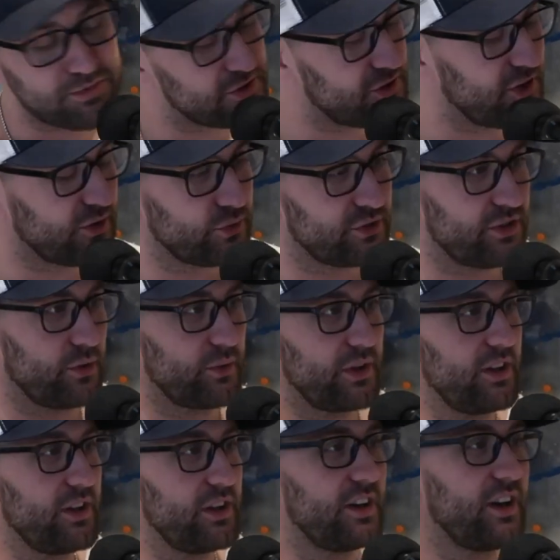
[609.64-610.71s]
episode. So
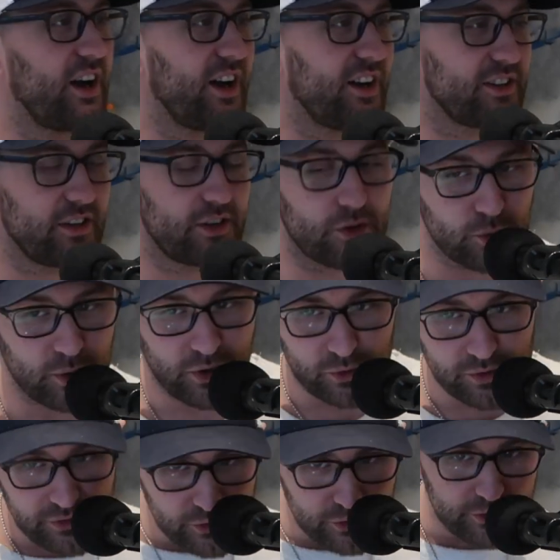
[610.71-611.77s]
we we're
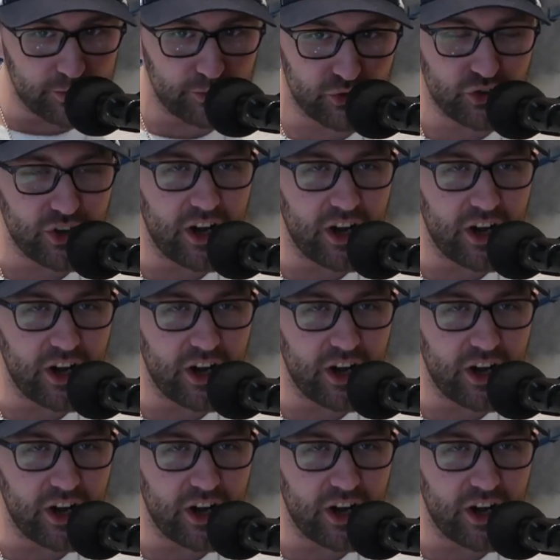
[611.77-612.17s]
going through some